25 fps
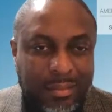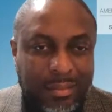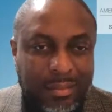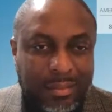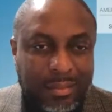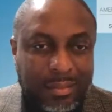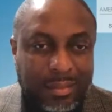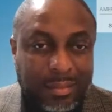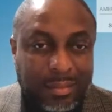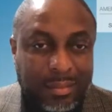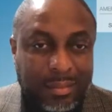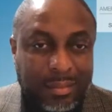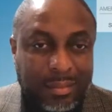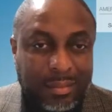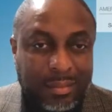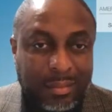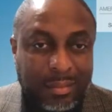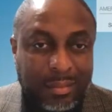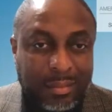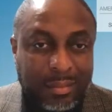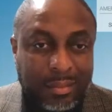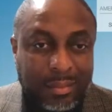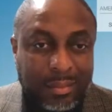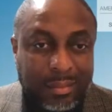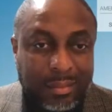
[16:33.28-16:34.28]

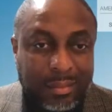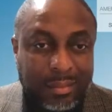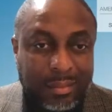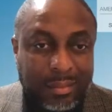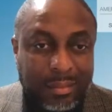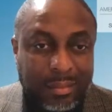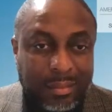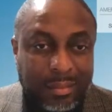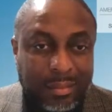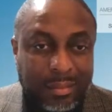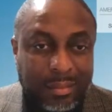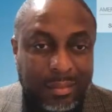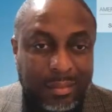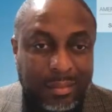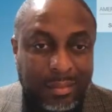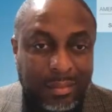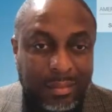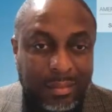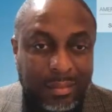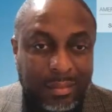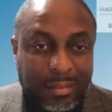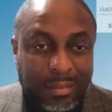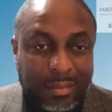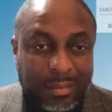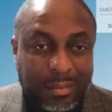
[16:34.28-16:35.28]

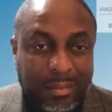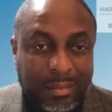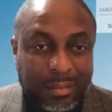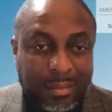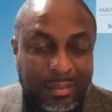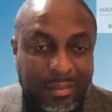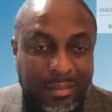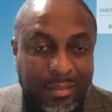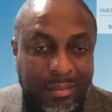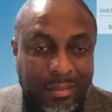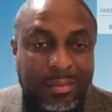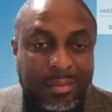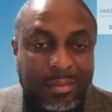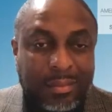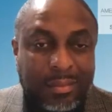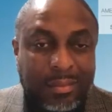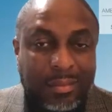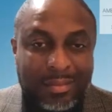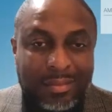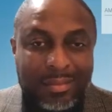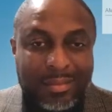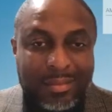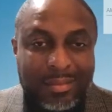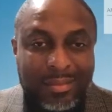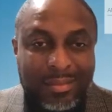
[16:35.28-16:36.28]

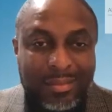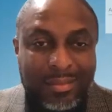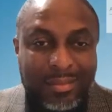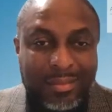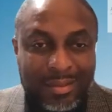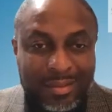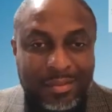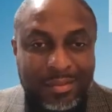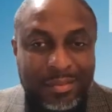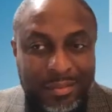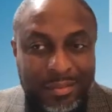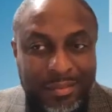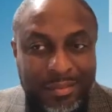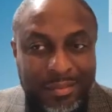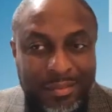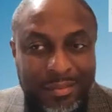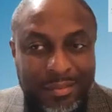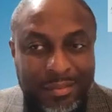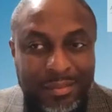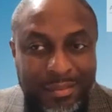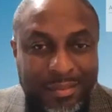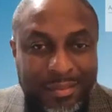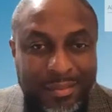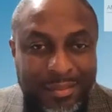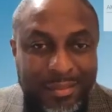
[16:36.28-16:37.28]

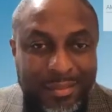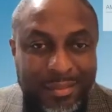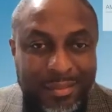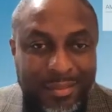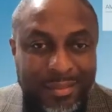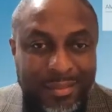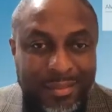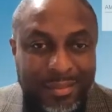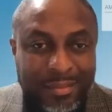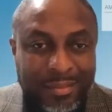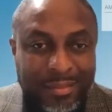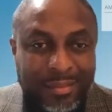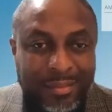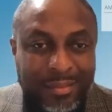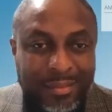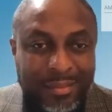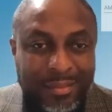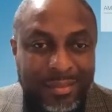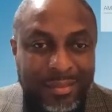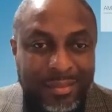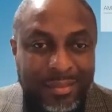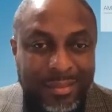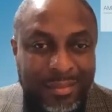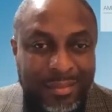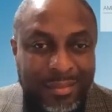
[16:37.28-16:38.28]

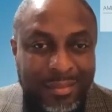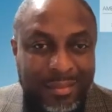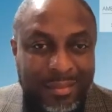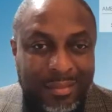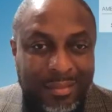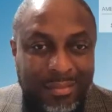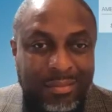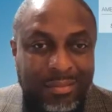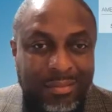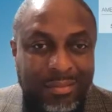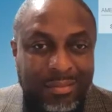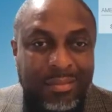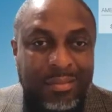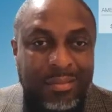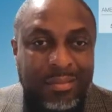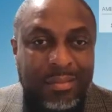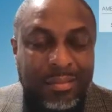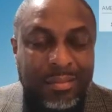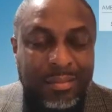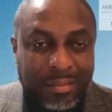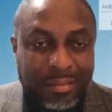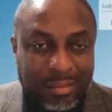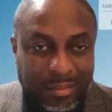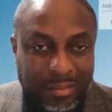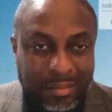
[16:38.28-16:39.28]

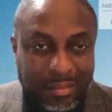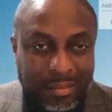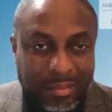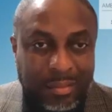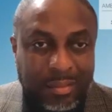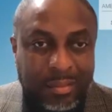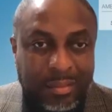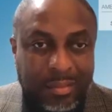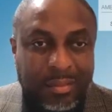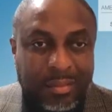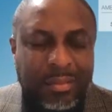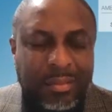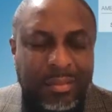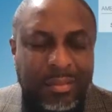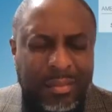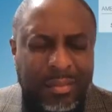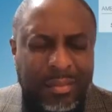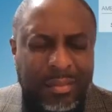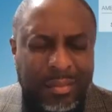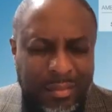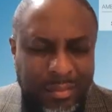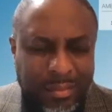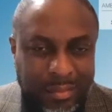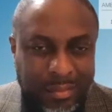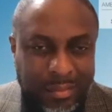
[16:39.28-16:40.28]

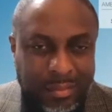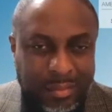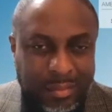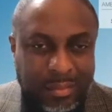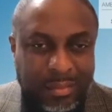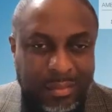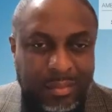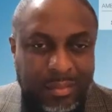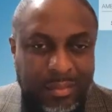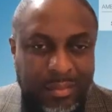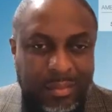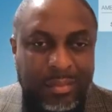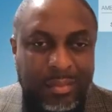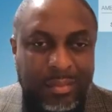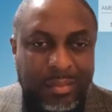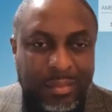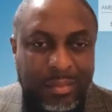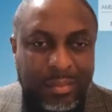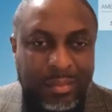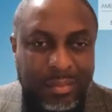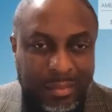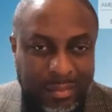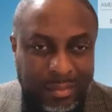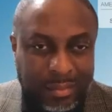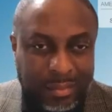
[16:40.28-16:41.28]
No words are spoken by the person on screen.